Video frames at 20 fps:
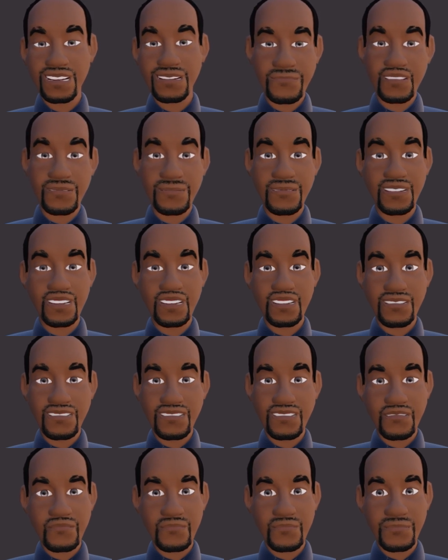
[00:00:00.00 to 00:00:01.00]
But because
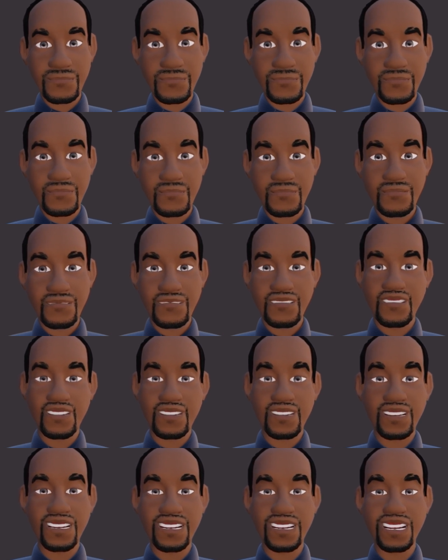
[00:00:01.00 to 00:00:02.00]
it's Trump,
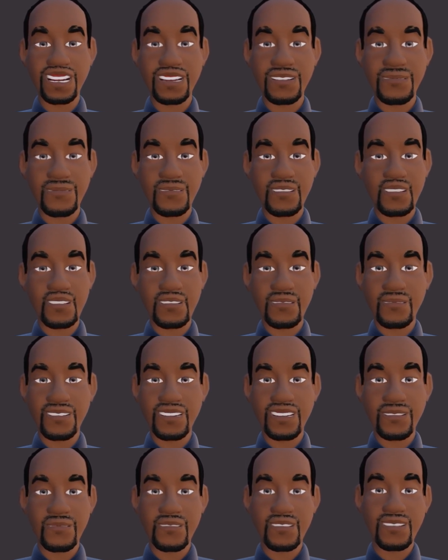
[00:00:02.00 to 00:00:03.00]
suddenly none of
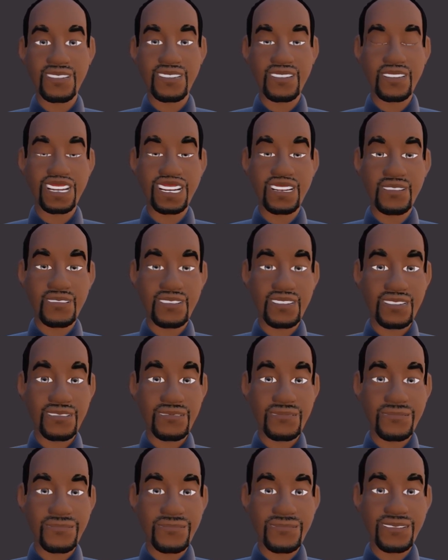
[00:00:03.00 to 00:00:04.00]
these reasons are good
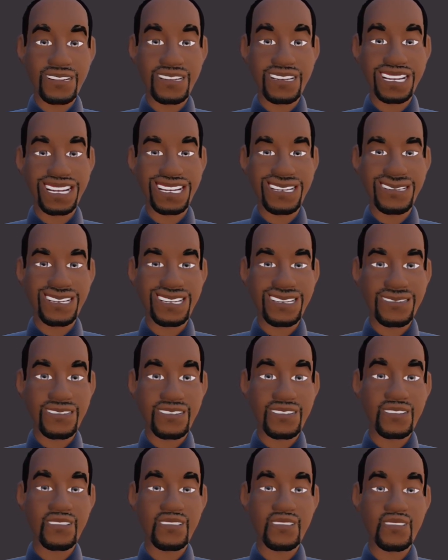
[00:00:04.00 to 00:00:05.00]
enough. And that
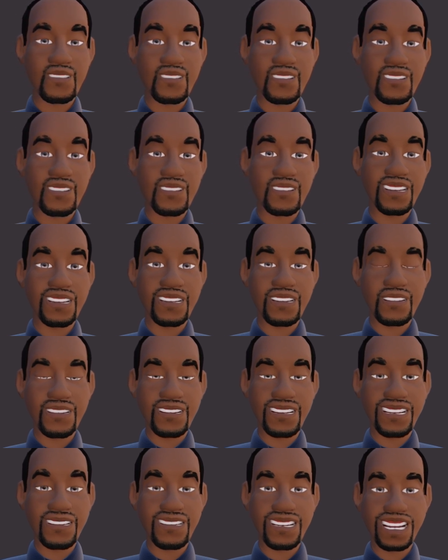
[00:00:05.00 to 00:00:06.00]
there is just
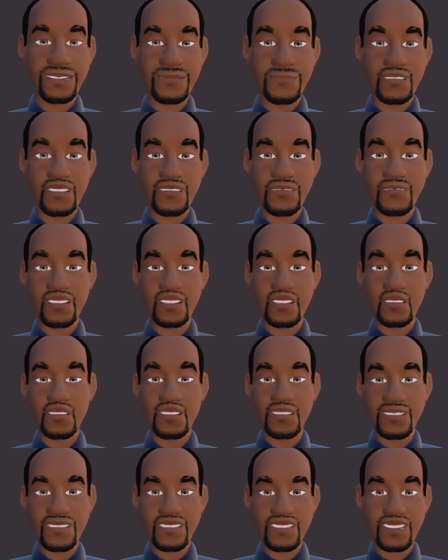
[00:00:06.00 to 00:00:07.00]
another example of how
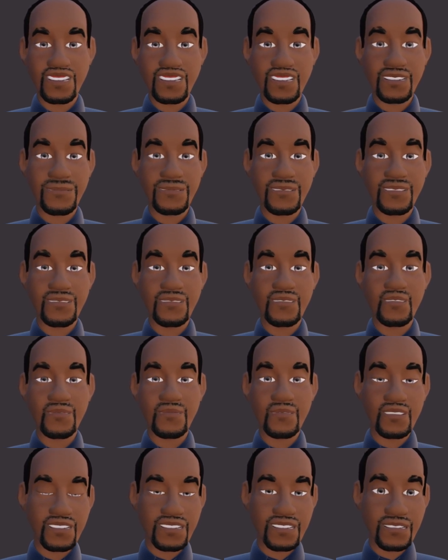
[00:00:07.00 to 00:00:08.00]
our system is
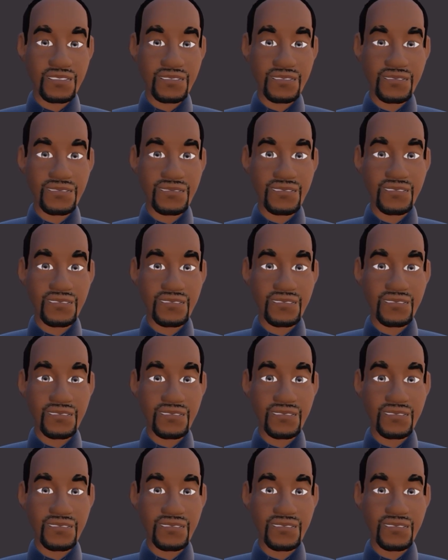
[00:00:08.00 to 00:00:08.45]
two-tiered.